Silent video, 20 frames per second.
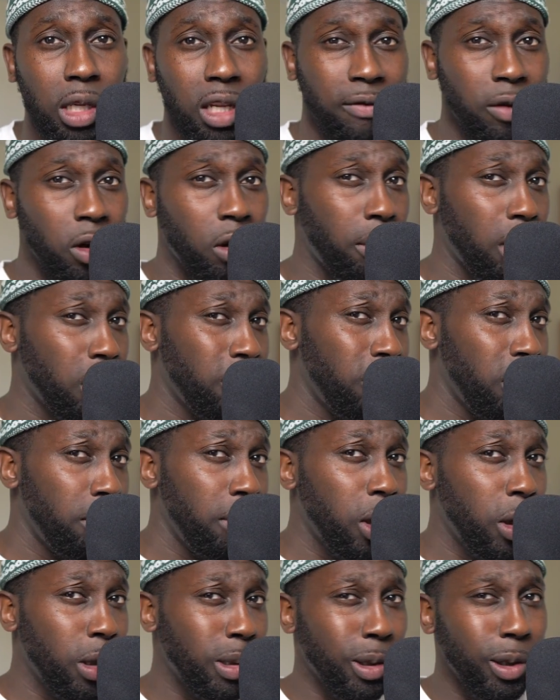If you're not part of the
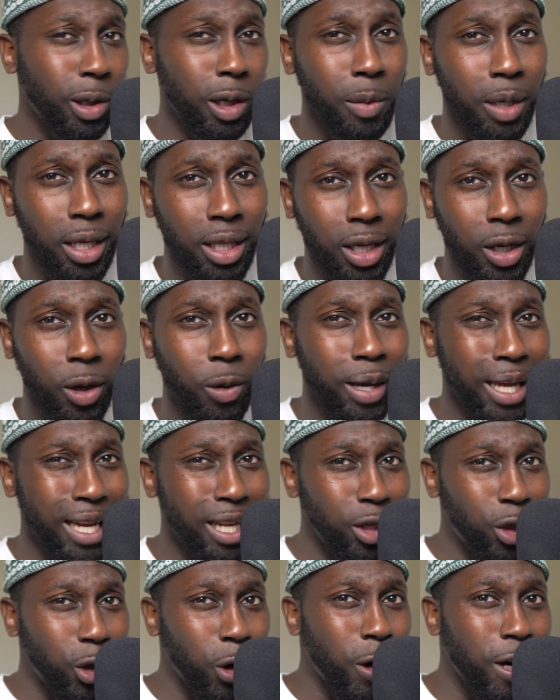Amigos World community, go ahead
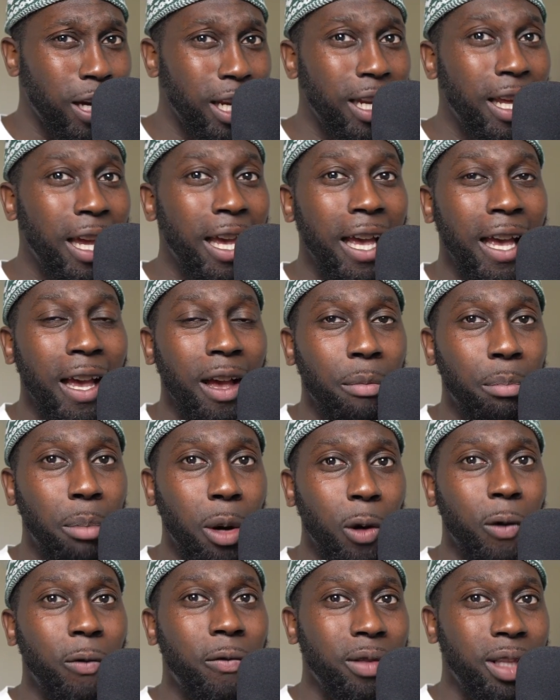and join
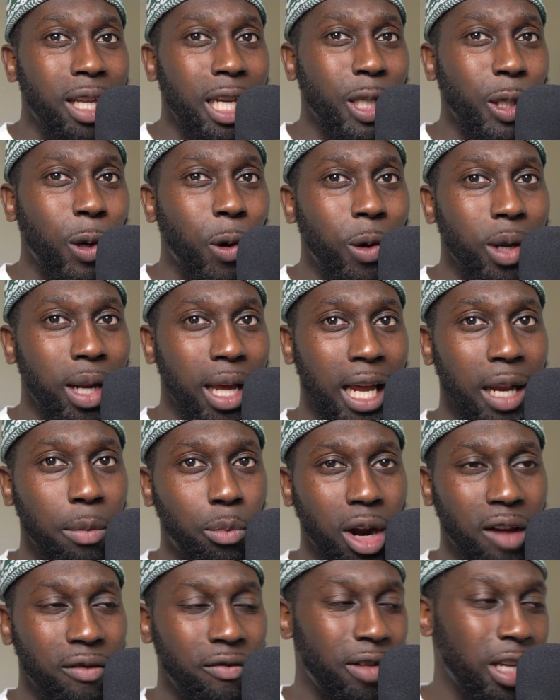both Discord and
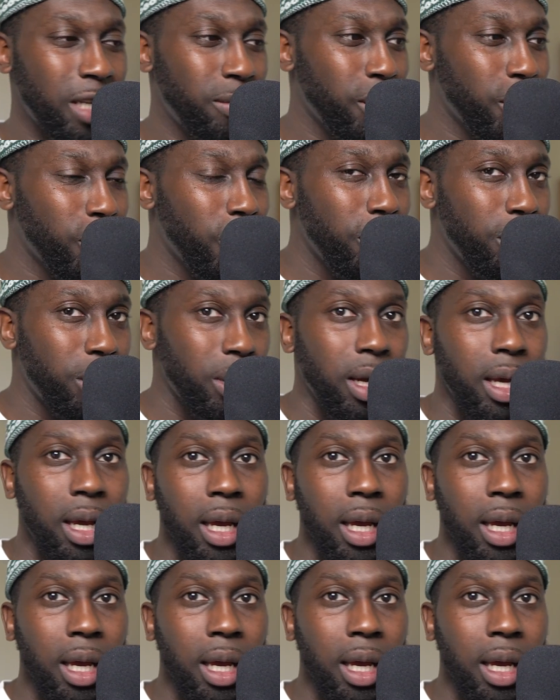private Facebook group.